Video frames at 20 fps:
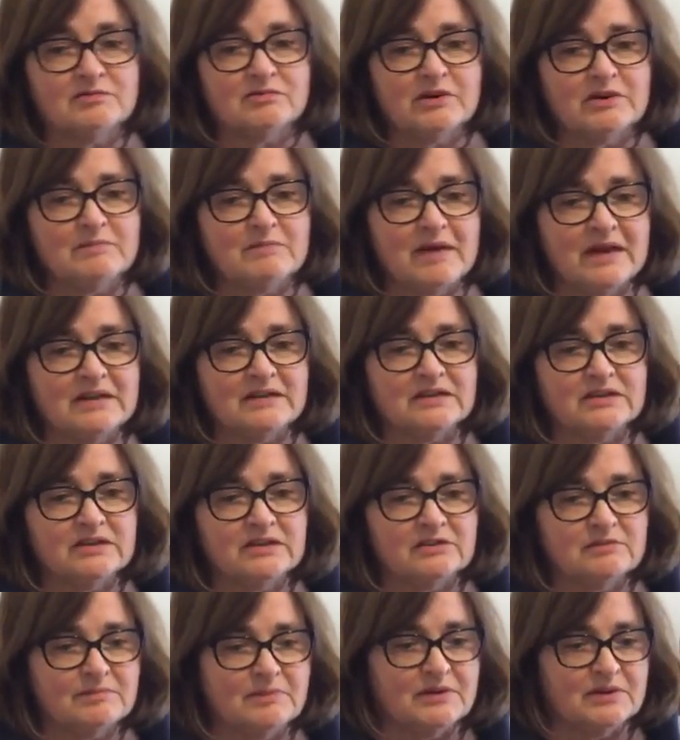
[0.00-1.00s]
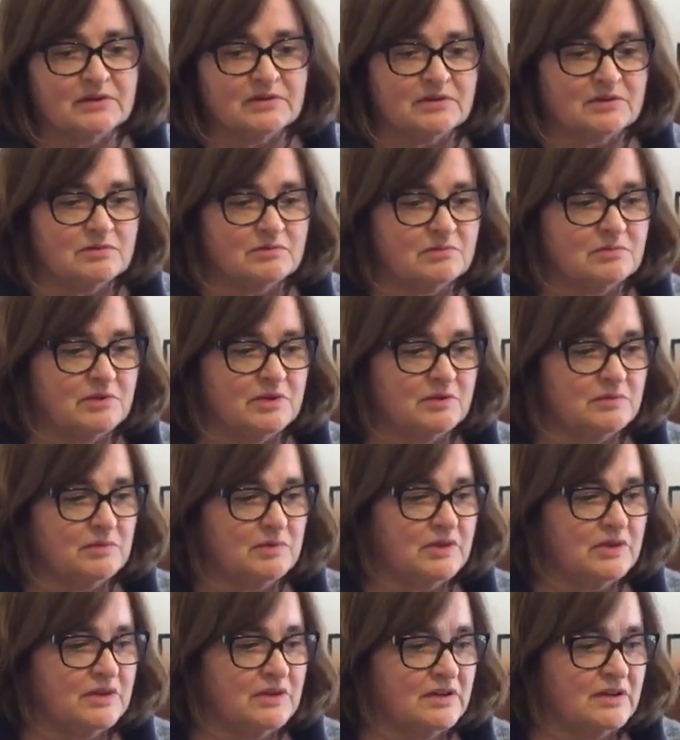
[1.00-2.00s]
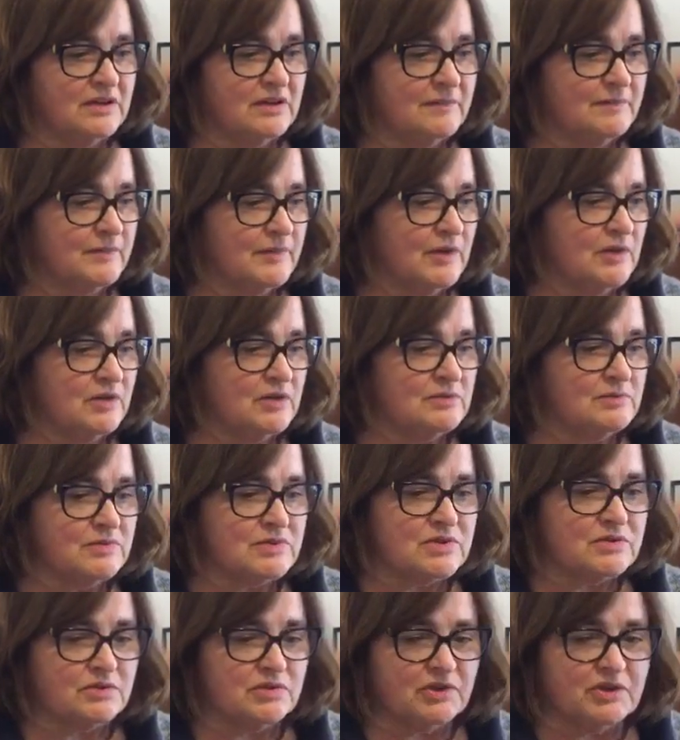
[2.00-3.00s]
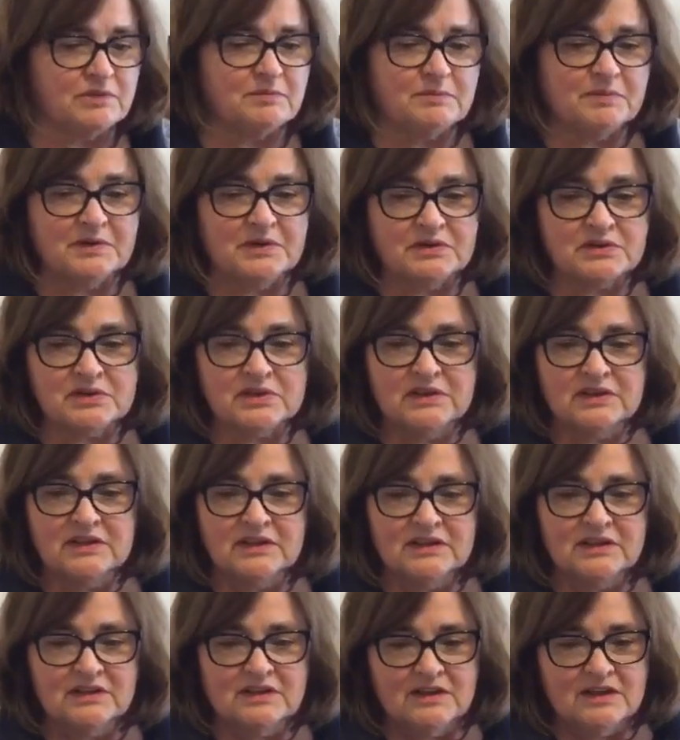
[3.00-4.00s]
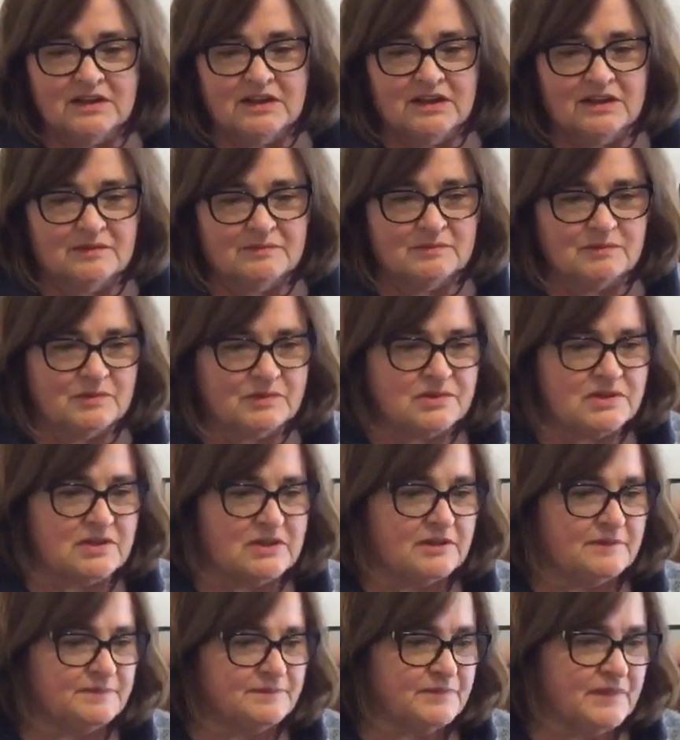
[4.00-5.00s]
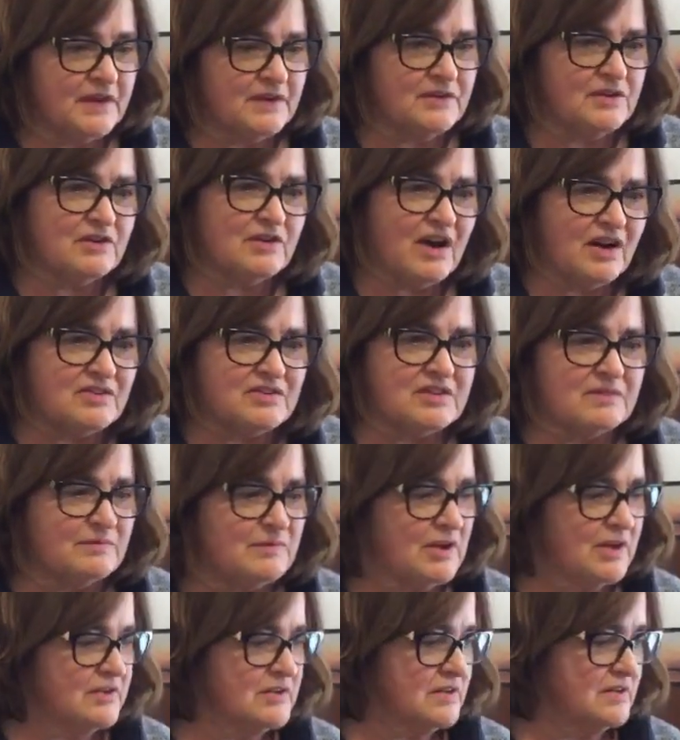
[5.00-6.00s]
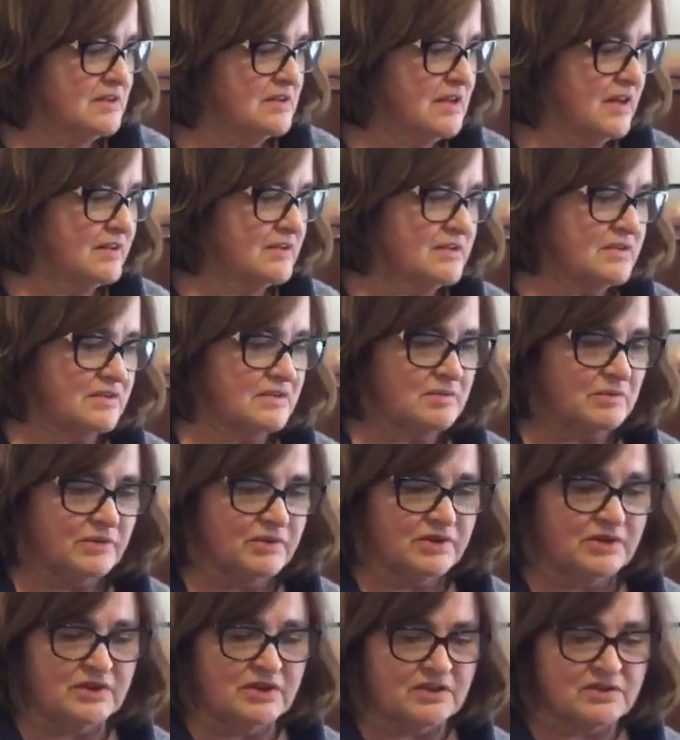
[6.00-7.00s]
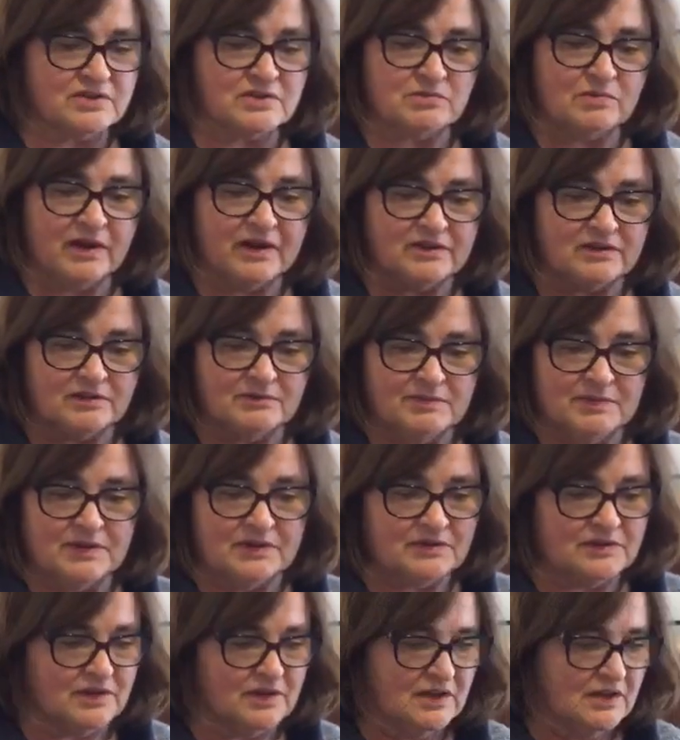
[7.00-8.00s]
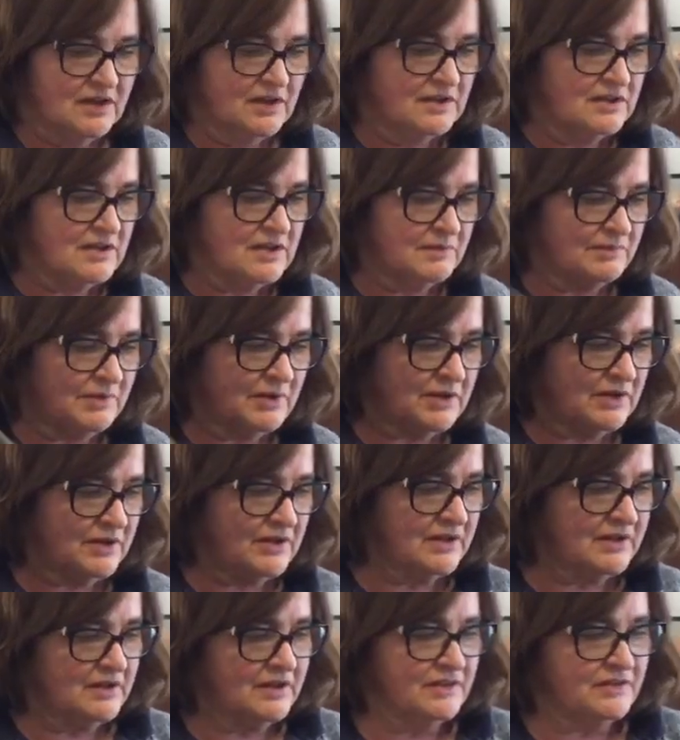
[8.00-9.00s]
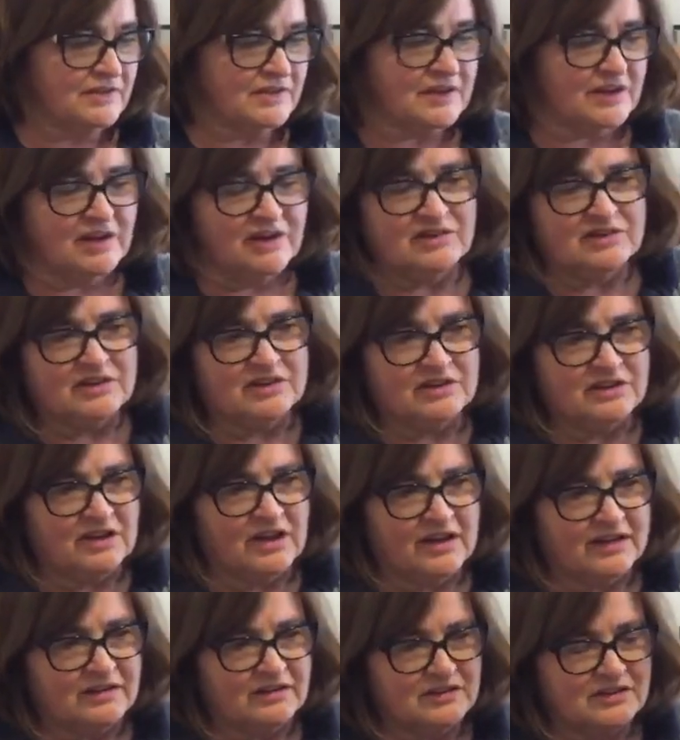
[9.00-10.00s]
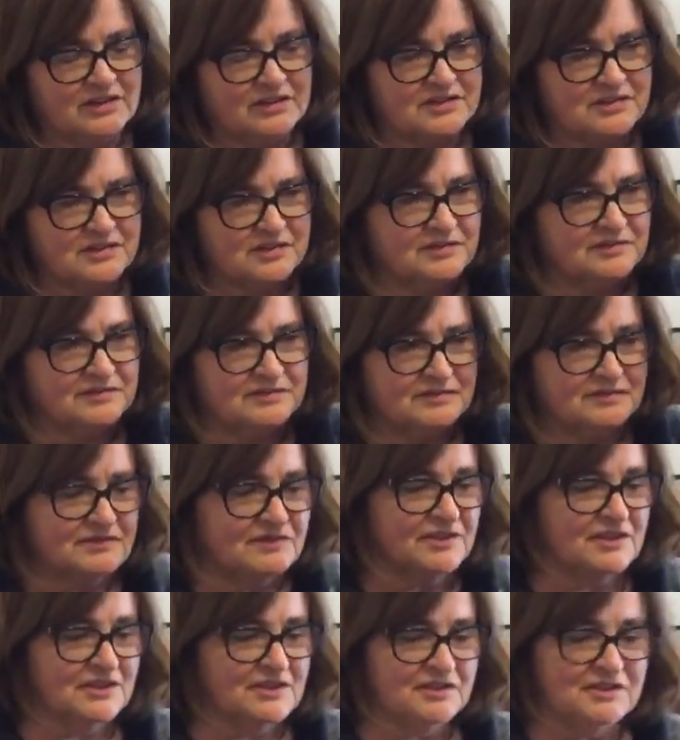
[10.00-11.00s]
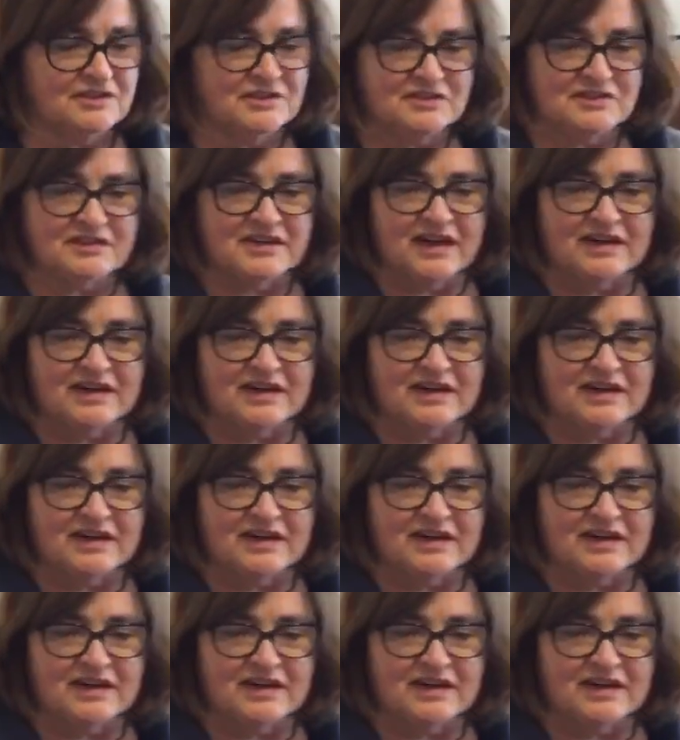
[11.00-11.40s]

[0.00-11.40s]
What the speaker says: We may a little bit when we go to Missouri, but we'll see. And there are some days in Texas where you need a sweater, but typically it's a cardigan like this. It's